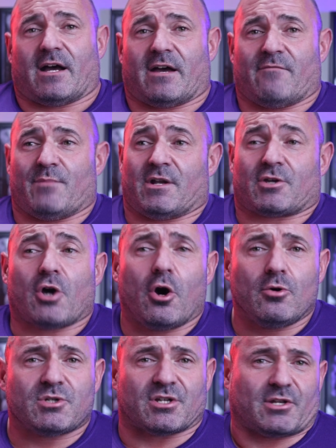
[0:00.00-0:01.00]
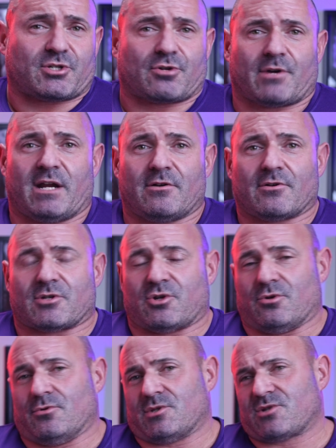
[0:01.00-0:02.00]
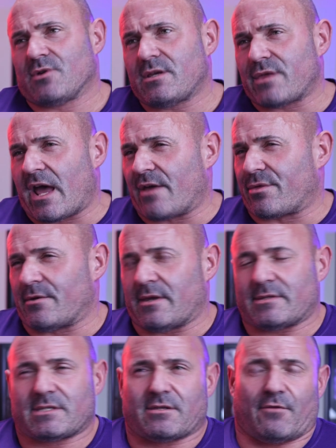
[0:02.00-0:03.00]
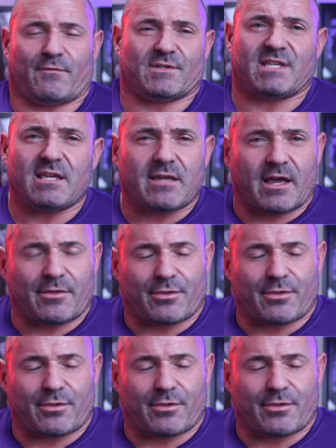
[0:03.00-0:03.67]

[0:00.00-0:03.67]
I've been a coach and a trainer to strength athletes, to physique